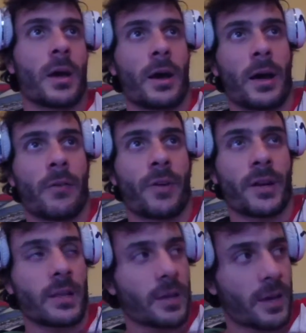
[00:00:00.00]

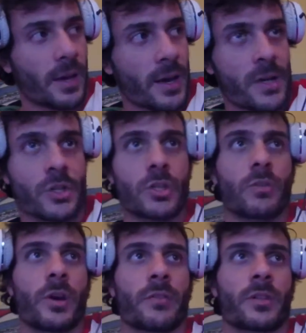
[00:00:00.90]
finding the cash, if
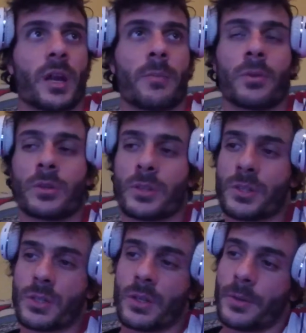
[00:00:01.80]
you have
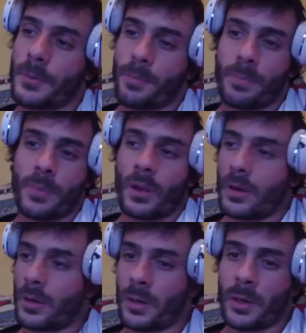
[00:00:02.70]
troubles
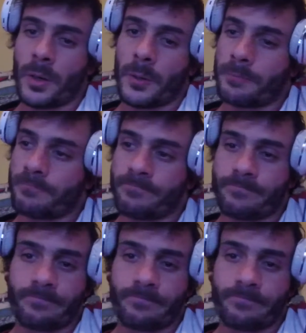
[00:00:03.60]
going